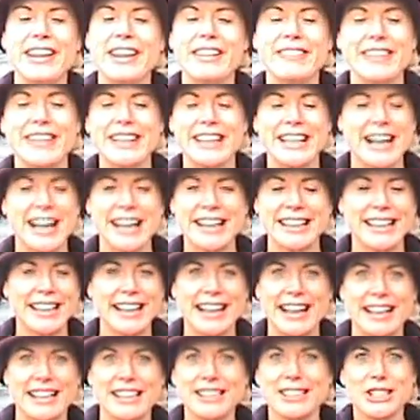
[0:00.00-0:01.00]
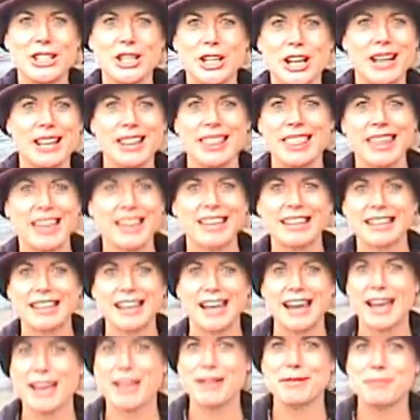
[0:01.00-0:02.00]
then we went and had lunch, and then
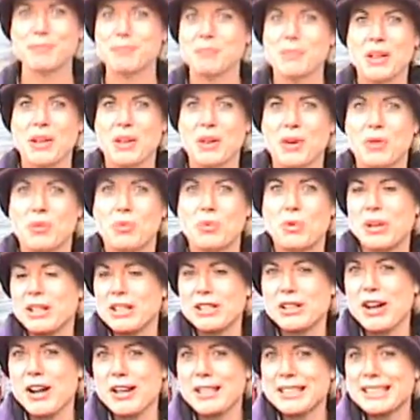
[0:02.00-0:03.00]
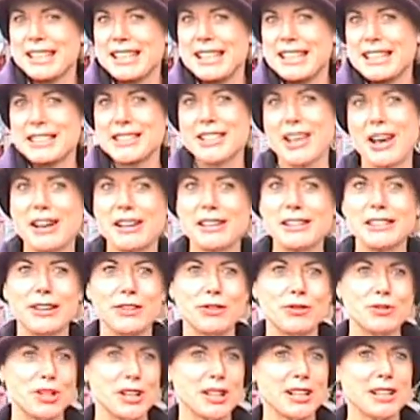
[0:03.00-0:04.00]
rented our skis, got our
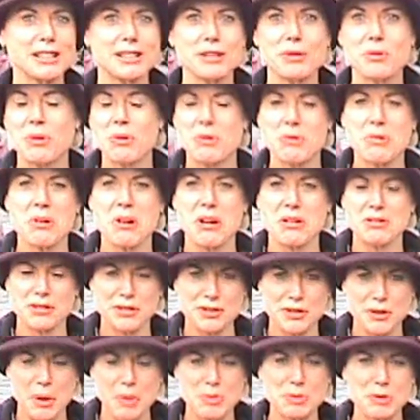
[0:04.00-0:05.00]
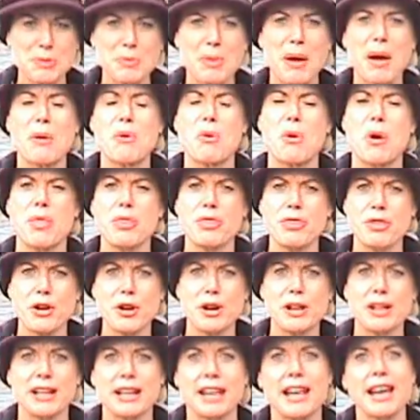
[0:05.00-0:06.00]
lift tickets, and we were on the slopes about
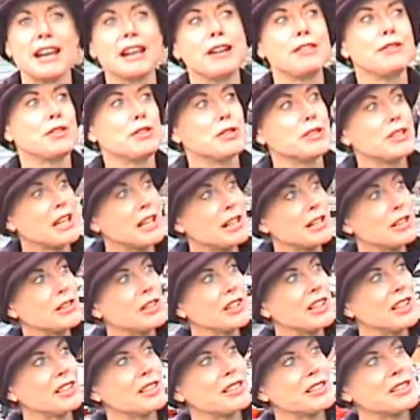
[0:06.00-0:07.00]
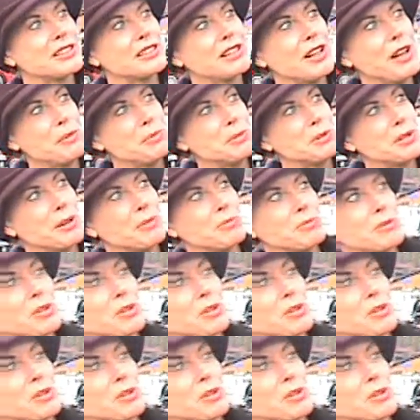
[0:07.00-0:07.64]
1:30. And if you take a look at the slopes up